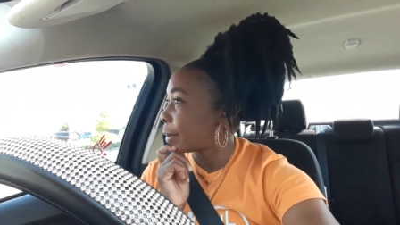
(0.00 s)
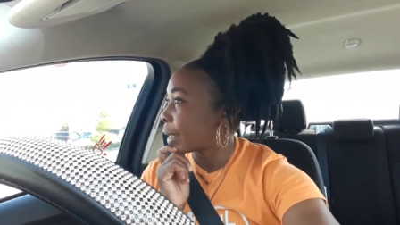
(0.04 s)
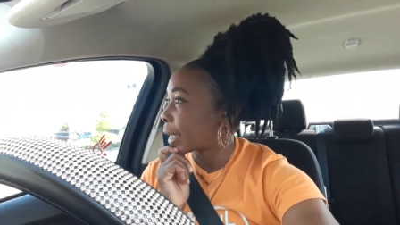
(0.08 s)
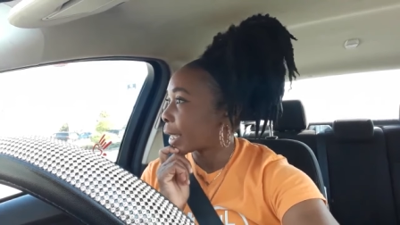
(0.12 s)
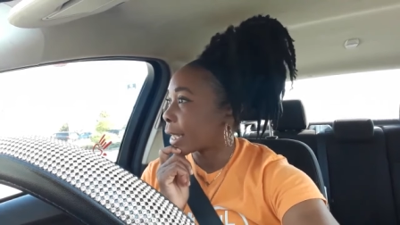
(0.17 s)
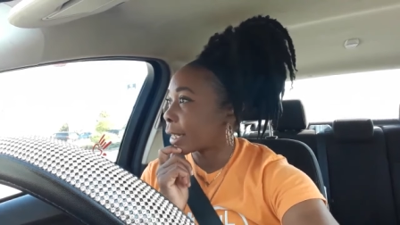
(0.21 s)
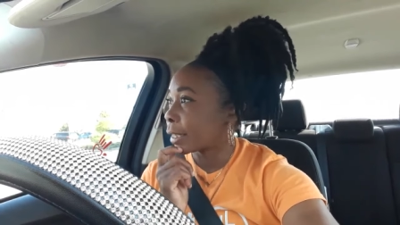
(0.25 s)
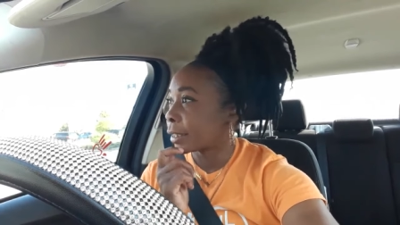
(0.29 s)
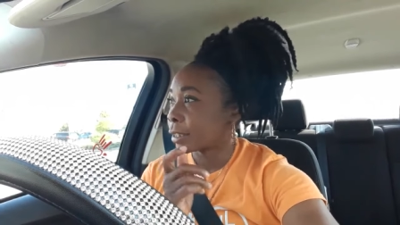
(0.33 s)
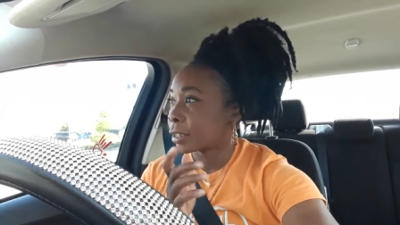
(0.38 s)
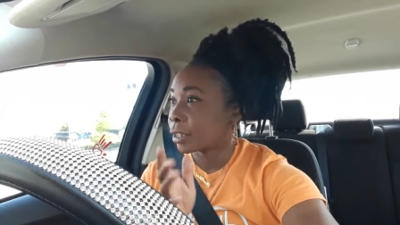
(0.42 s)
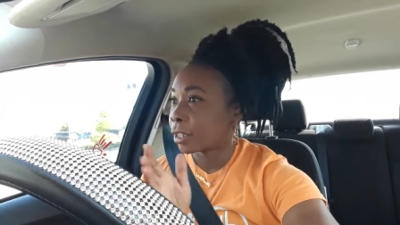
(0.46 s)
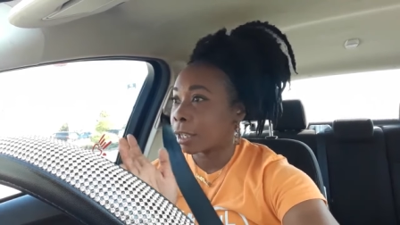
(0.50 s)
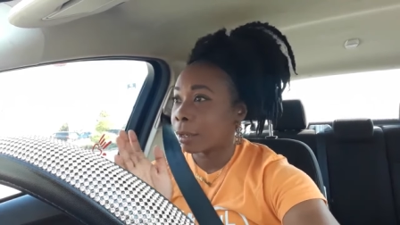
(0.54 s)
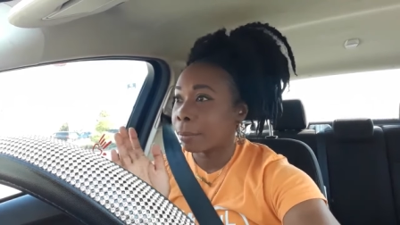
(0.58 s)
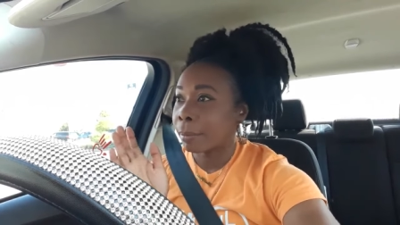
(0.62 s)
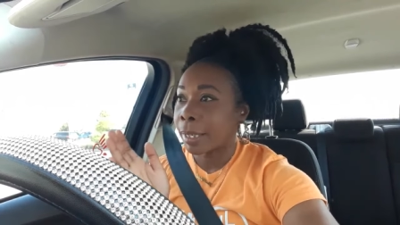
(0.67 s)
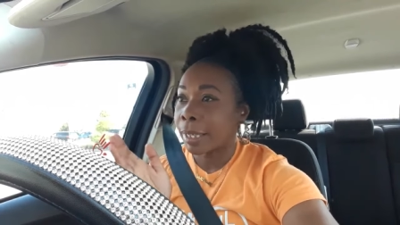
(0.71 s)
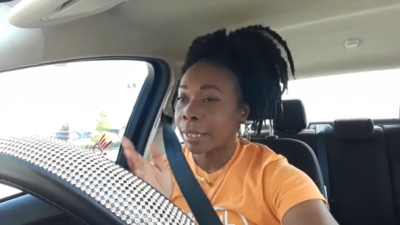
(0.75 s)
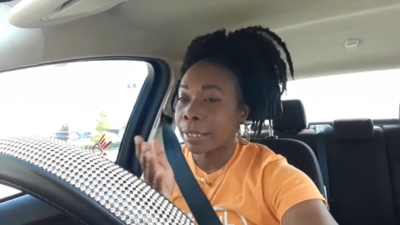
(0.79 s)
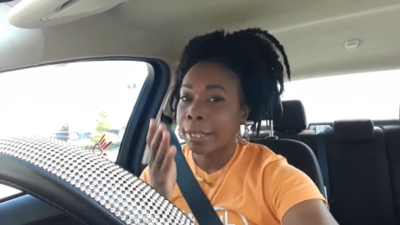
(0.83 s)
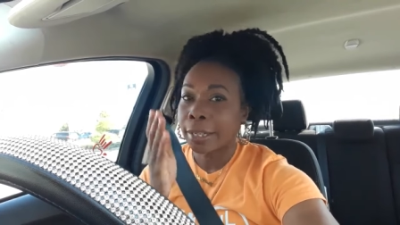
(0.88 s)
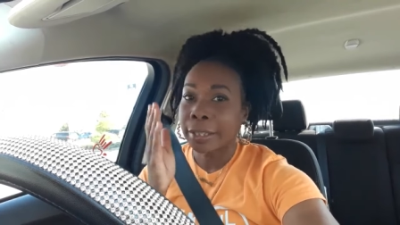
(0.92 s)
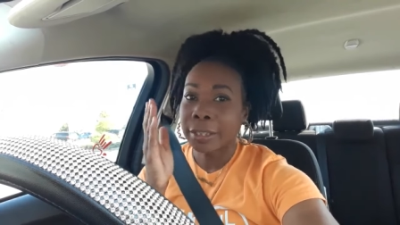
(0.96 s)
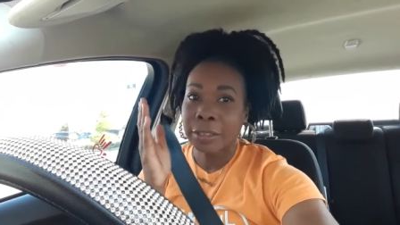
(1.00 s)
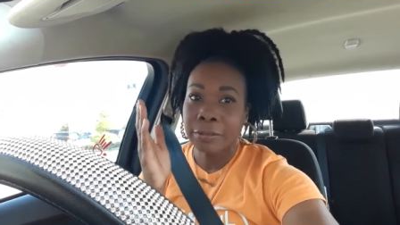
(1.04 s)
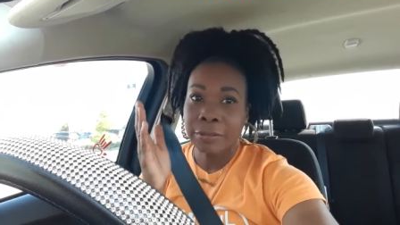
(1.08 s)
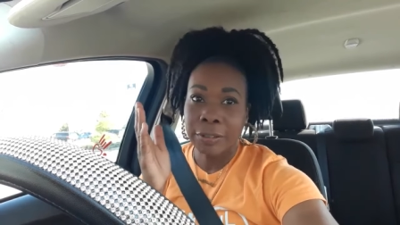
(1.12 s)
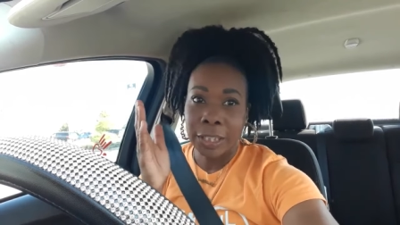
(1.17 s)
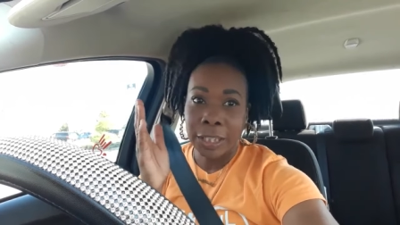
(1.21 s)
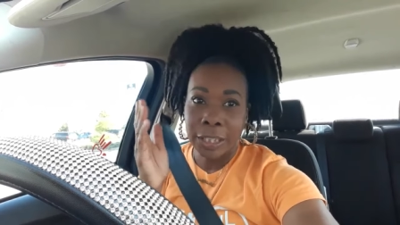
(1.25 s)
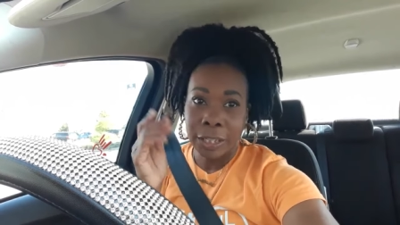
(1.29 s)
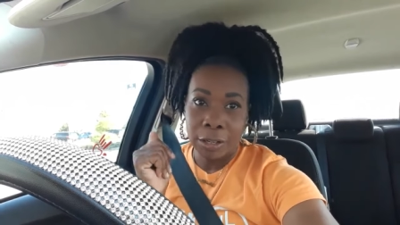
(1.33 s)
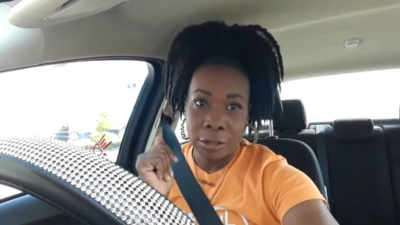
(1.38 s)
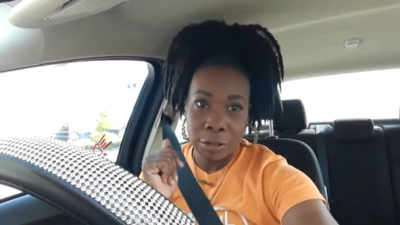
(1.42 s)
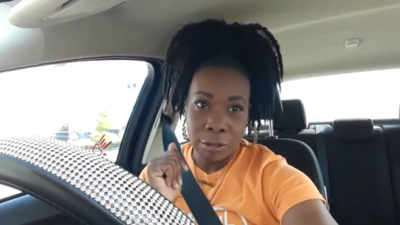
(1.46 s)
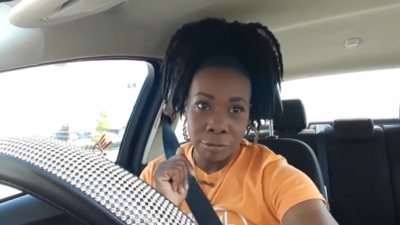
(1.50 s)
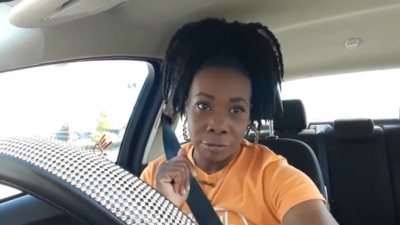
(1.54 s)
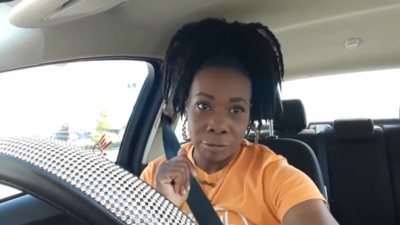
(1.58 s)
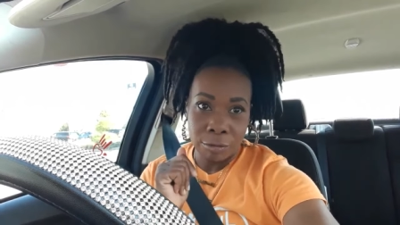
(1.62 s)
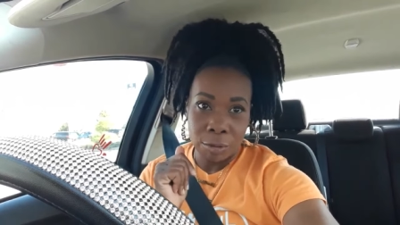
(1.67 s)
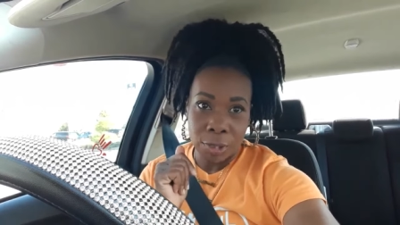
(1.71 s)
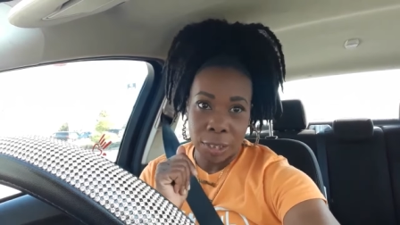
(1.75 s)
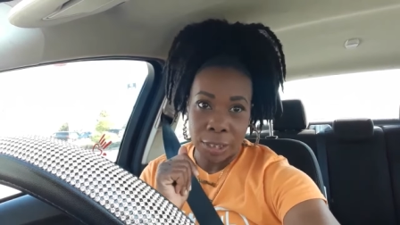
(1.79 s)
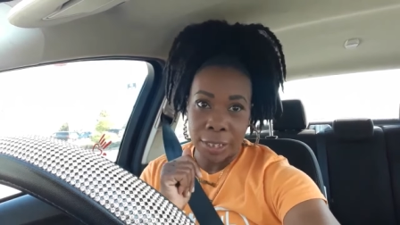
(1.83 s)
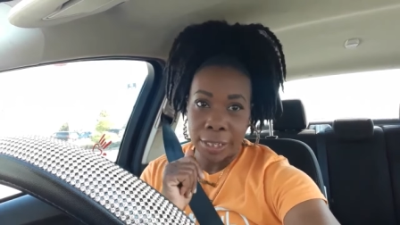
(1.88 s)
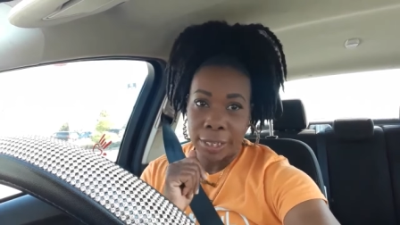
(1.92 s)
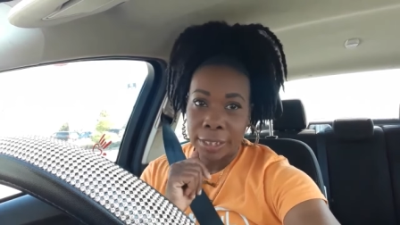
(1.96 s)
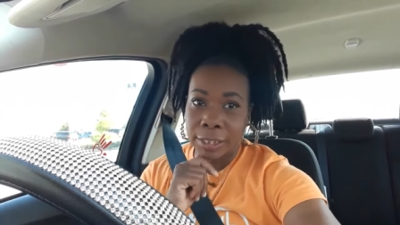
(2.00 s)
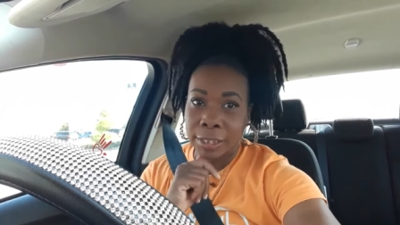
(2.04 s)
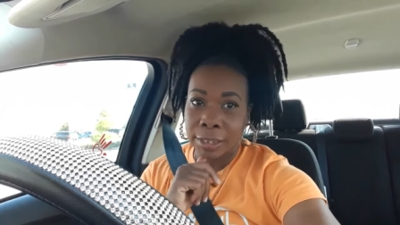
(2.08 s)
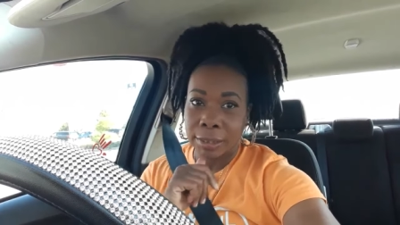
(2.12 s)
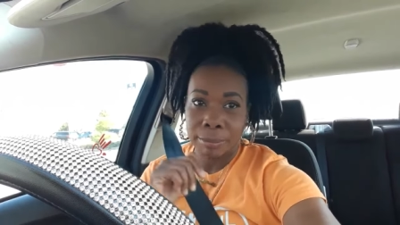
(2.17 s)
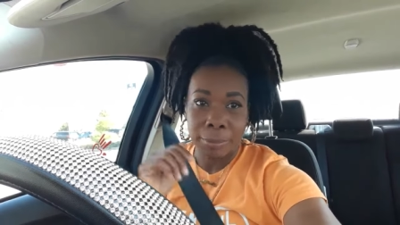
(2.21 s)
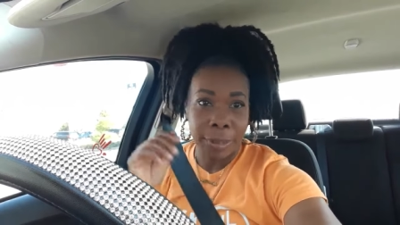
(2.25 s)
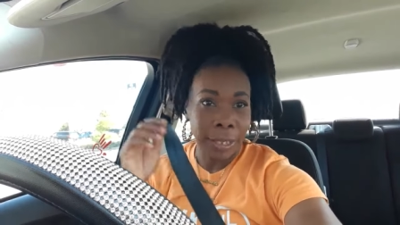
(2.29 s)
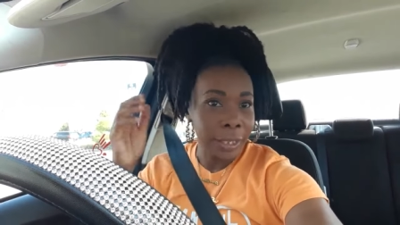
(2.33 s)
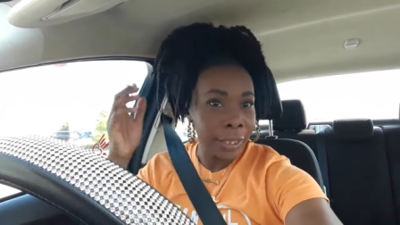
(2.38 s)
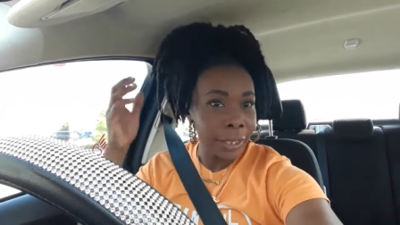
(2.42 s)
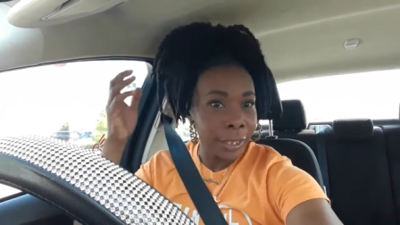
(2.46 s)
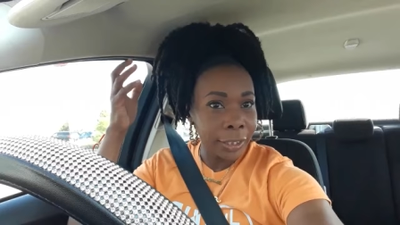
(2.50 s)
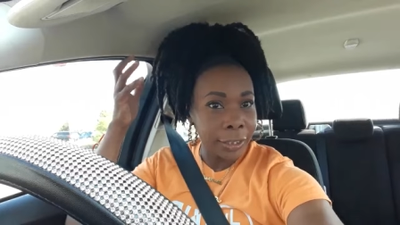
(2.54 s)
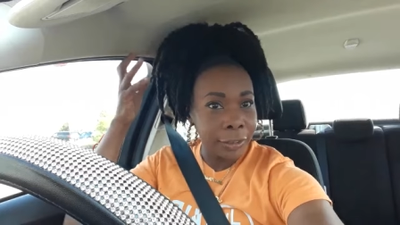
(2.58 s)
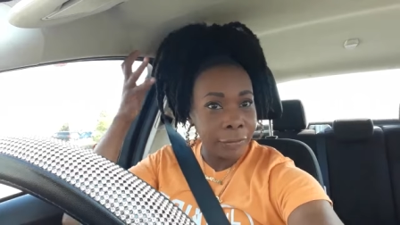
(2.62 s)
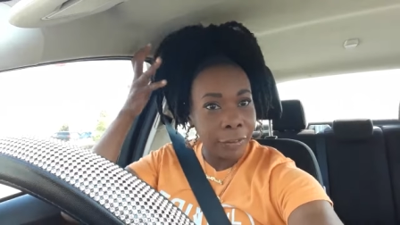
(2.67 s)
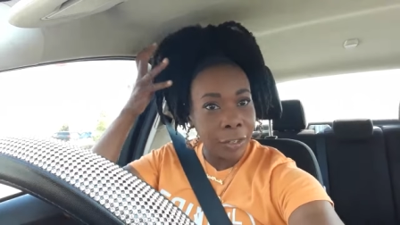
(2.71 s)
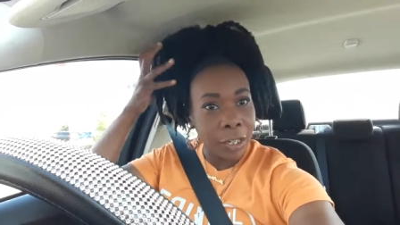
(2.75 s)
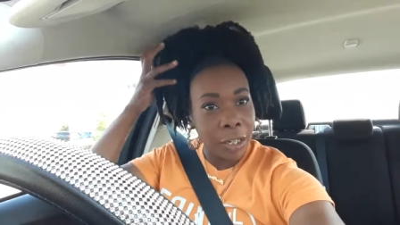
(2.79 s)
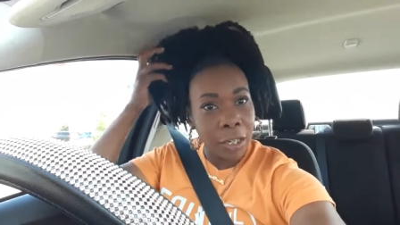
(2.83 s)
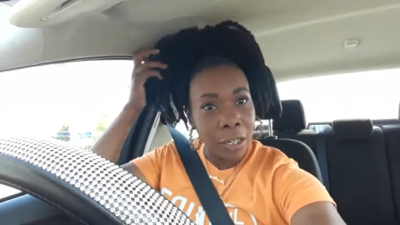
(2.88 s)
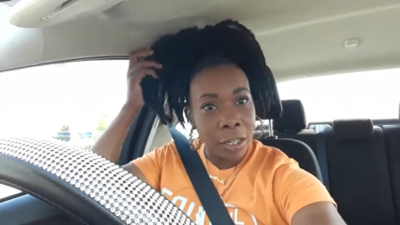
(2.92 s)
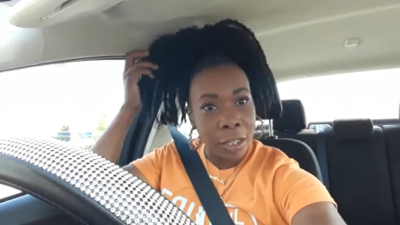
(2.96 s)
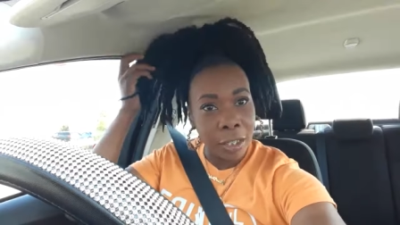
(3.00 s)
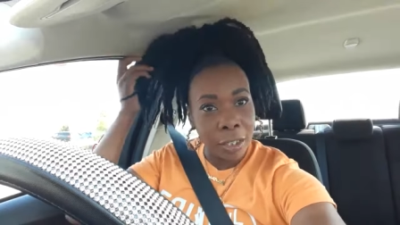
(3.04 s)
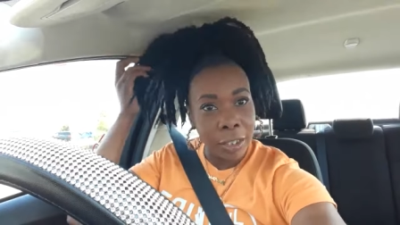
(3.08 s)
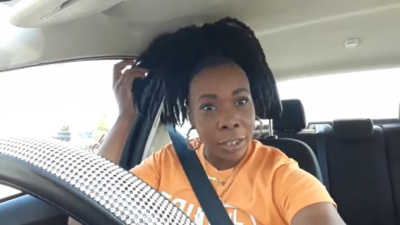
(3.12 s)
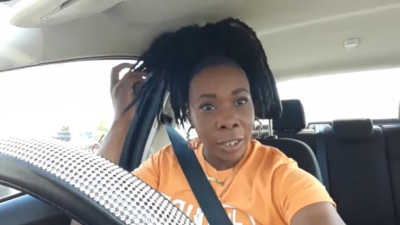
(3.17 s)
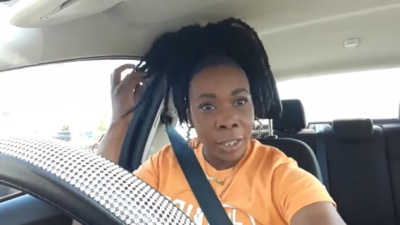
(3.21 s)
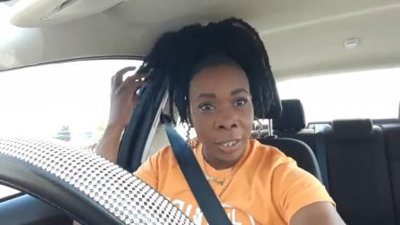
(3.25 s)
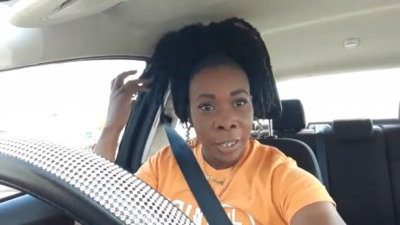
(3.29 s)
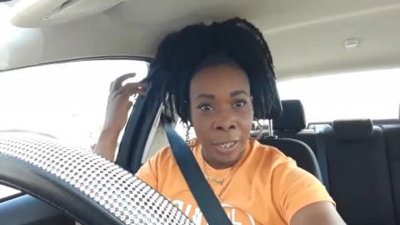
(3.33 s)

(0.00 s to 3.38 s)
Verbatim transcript: I got to start my next video for next my next vlog.